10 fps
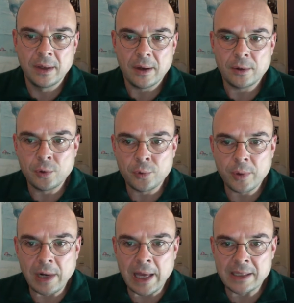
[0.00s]
you
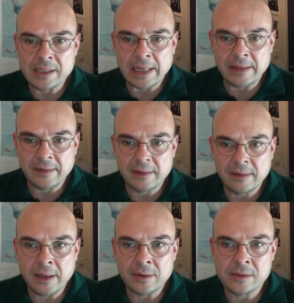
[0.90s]
realize that
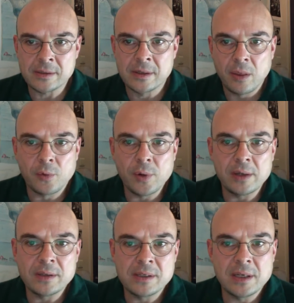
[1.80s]
there's 3
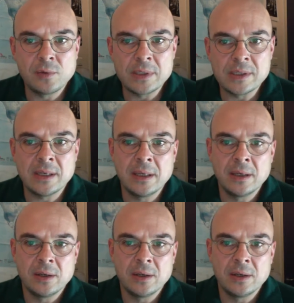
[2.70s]
constituencies,